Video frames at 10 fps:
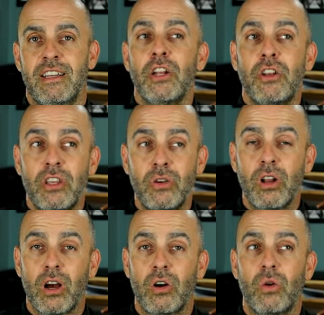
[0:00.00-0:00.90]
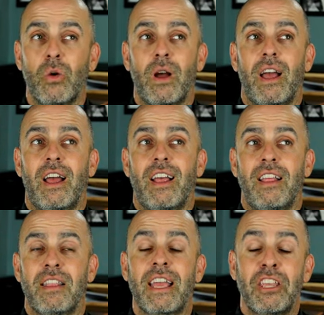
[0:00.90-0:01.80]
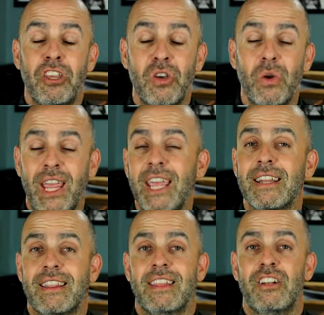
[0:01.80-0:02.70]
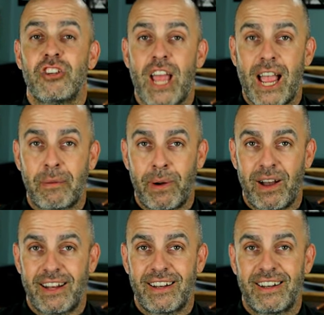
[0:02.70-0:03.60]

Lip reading: Do you know that you hit the jackpot